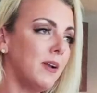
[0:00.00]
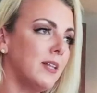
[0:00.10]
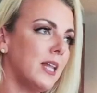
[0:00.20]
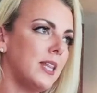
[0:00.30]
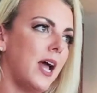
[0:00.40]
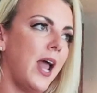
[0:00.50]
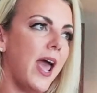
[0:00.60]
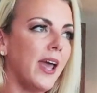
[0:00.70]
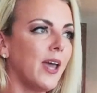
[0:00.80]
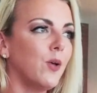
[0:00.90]
And I'm gonna let
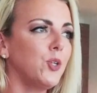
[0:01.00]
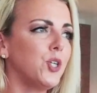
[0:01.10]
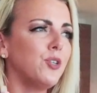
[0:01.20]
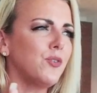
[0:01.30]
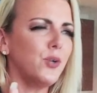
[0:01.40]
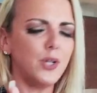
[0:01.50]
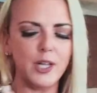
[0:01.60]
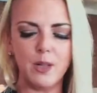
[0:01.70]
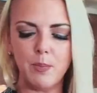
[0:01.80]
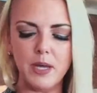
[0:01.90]
that hang out just
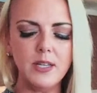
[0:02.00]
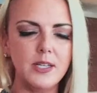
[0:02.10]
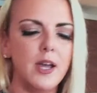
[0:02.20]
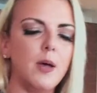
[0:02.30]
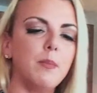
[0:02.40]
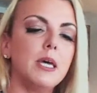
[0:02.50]
for a little bit